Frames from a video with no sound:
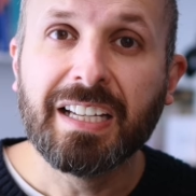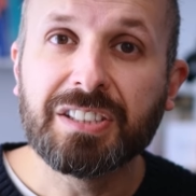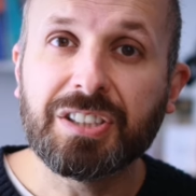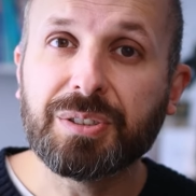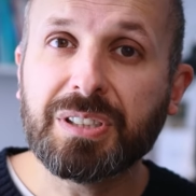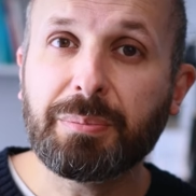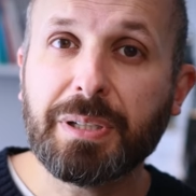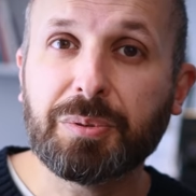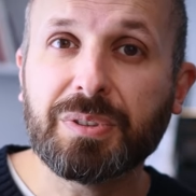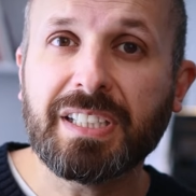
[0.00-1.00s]
So some
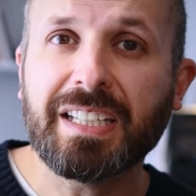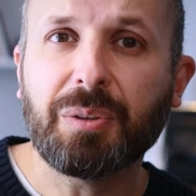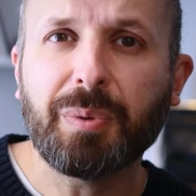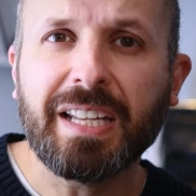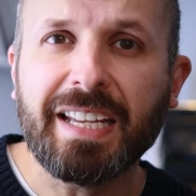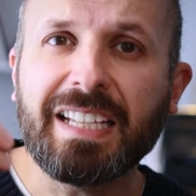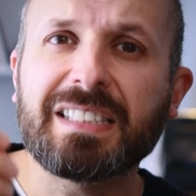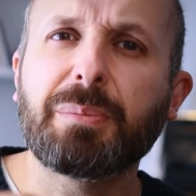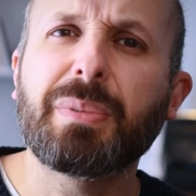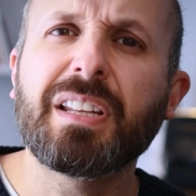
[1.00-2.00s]
people would say that when they
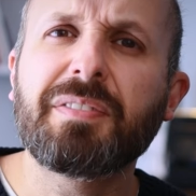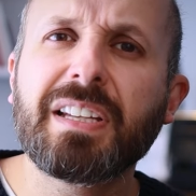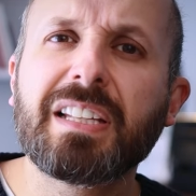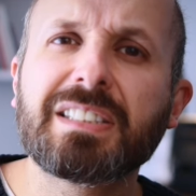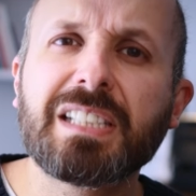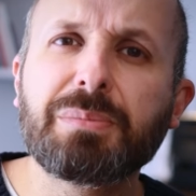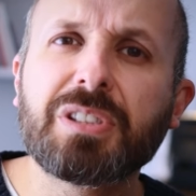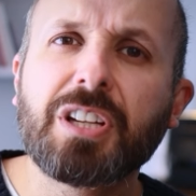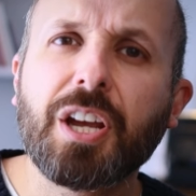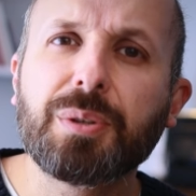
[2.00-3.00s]
eat something, they feel it seems
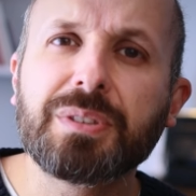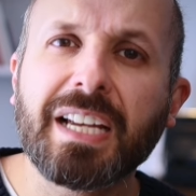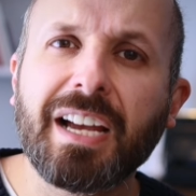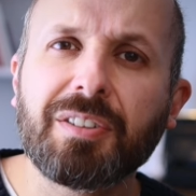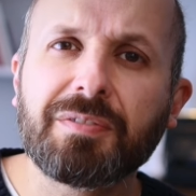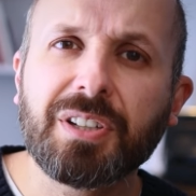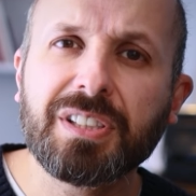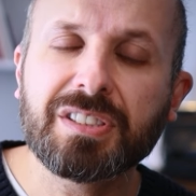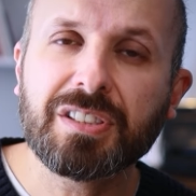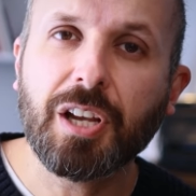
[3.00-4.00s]
to go down
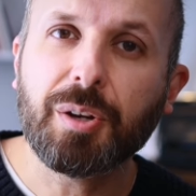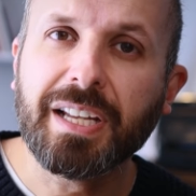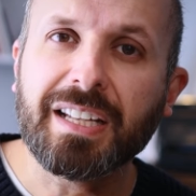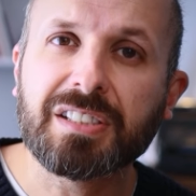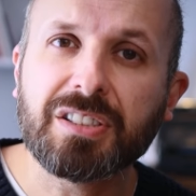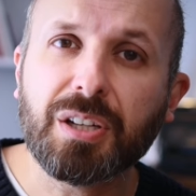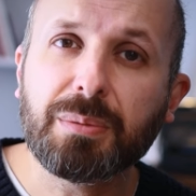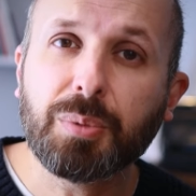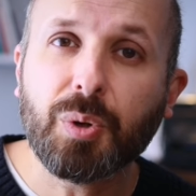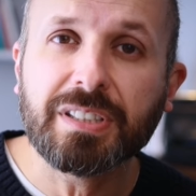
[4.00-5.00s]
very slowly at a
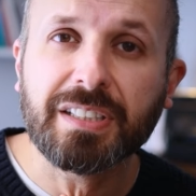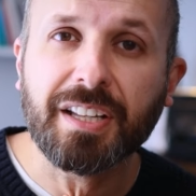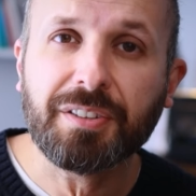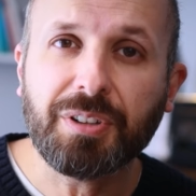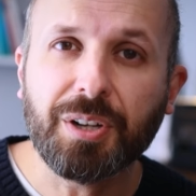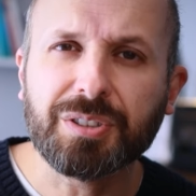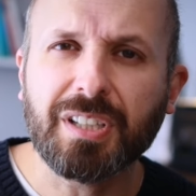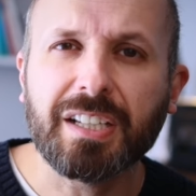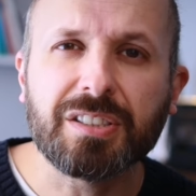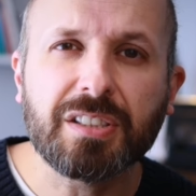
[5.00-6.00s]
certain point in their throat,
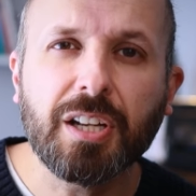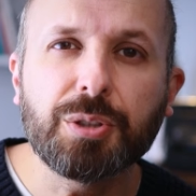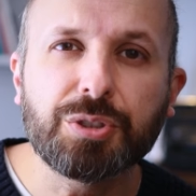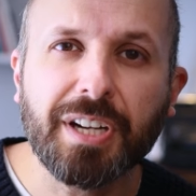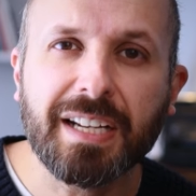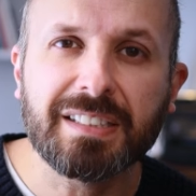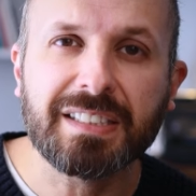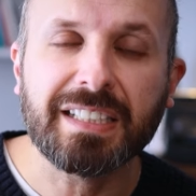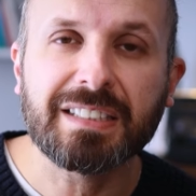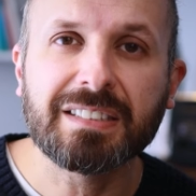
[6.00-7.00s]
like a slow transit.